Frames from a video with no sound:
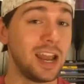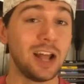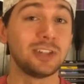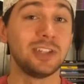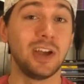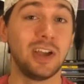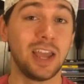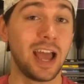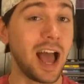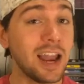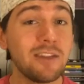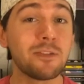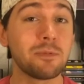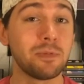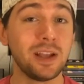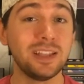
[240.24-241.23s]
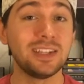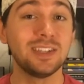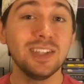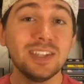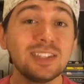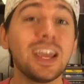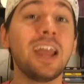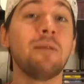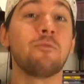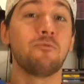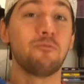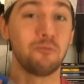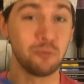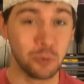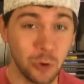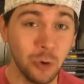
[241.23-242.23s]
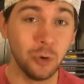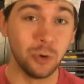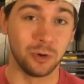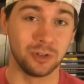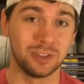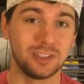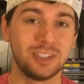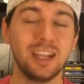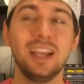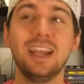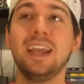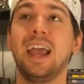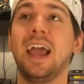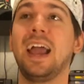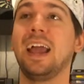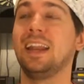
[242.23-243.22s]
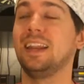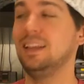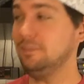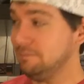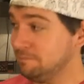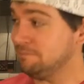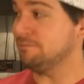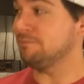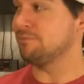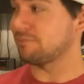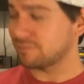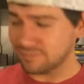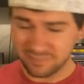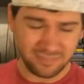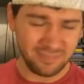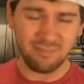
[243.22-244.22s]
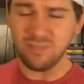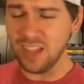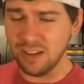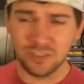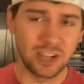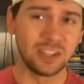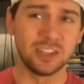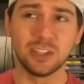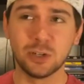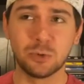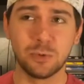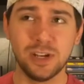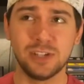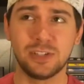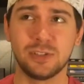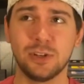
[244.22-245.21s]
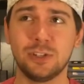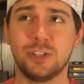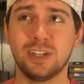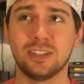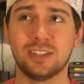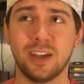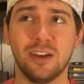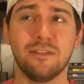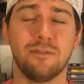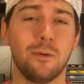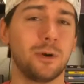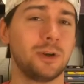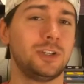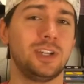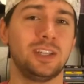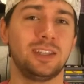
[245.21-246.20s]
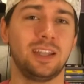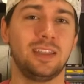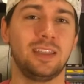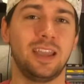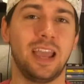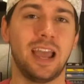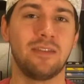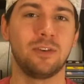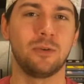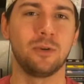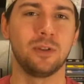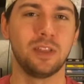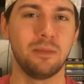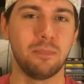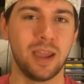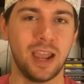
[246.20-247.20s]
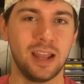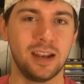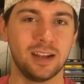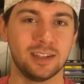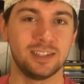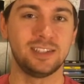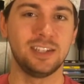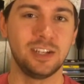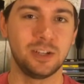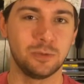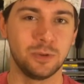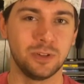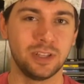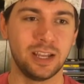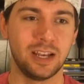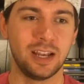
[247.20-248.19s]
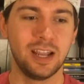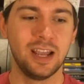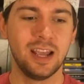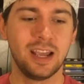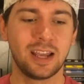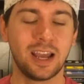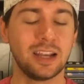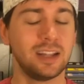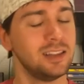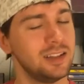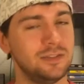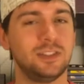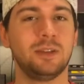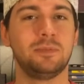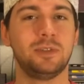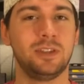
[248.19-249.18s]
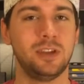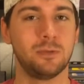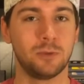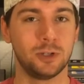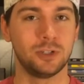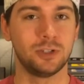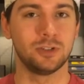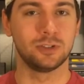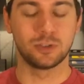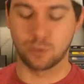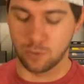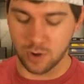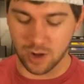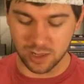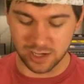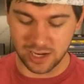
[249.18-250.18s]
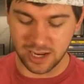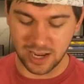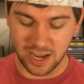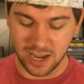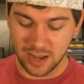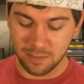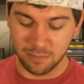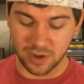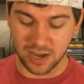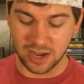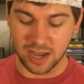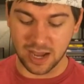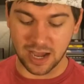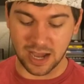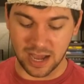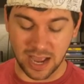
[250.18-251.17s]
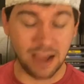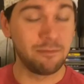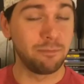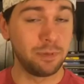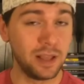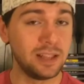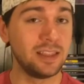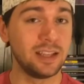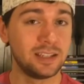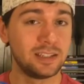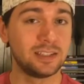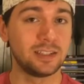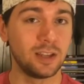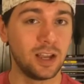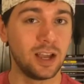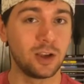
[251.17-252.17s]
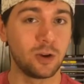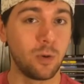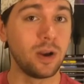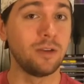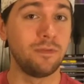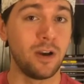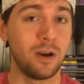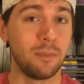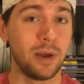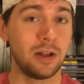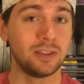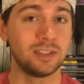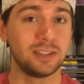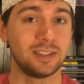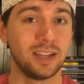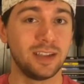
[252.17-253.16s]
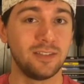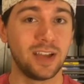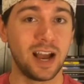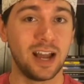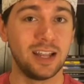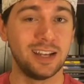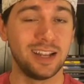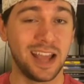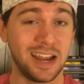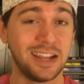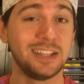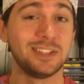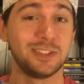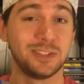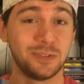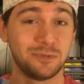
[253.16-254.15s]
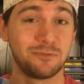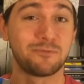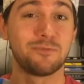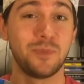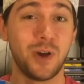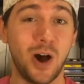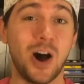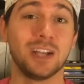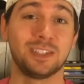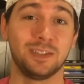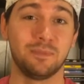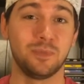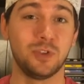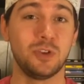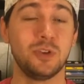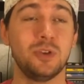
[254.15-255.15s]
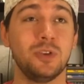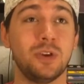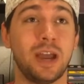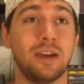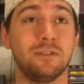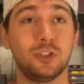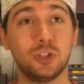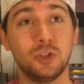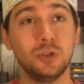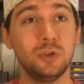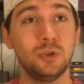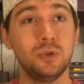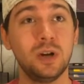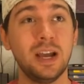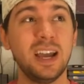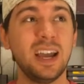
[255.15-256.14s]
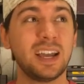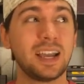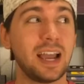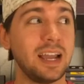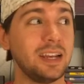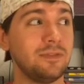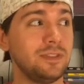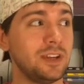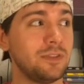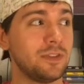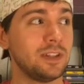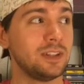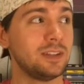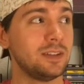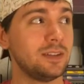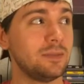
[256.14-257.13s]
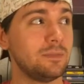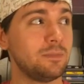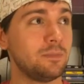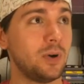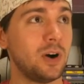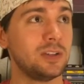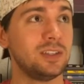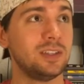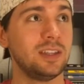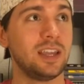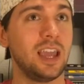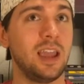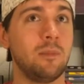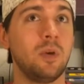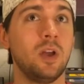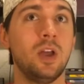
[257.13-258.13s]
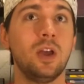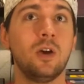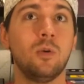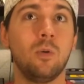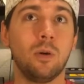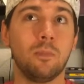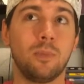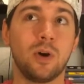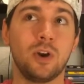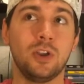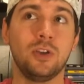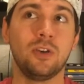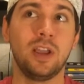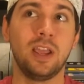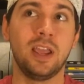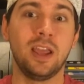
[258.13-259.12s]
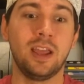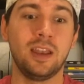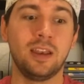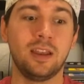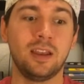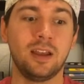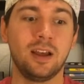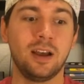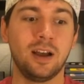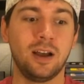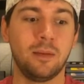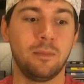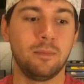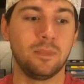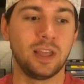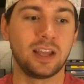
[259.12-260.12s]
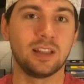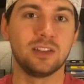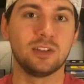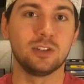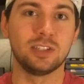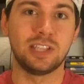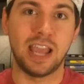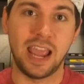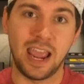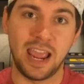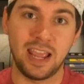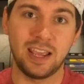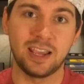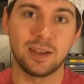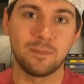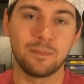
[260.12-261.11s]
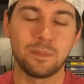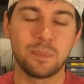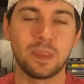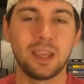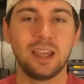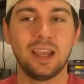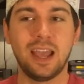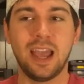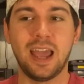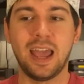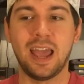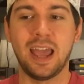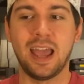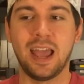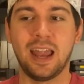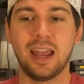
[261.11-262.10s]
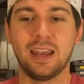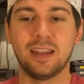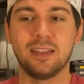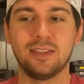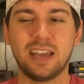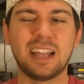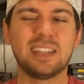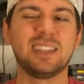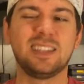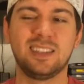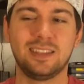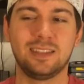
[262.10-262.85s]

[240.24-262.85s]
and I'll tell you, I never played this. This game rules, and I've done a little research, and it's unfortunate that they haven't really made a sequel that kind of lives up to the original's quality, but I have played this quite a fair amount since I've got it, and it's awesome. You have two kind of different parts of the game. One part you're in like a little tank, and that's